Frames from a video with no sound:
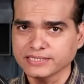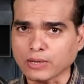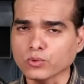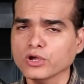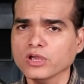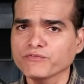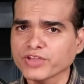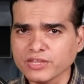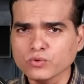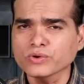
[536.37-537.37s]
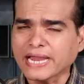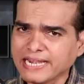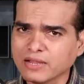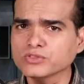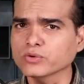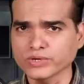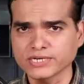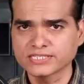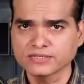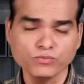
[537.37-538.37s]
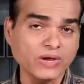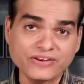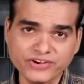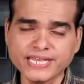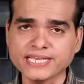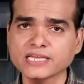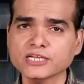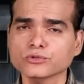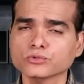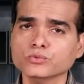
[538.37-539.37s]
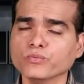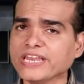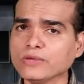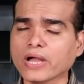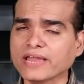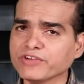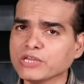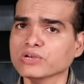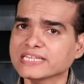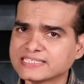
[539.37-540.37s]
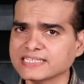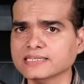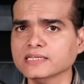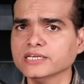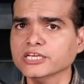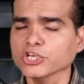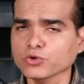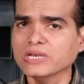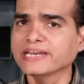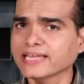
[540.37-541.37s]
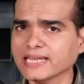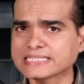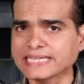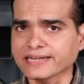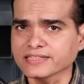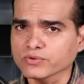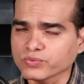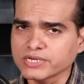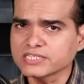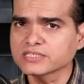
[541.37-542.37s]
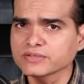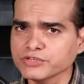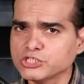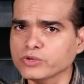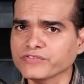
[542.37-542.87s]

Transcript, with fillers: Now, when you write down the words while reading, when you listen, you will realize that the words which you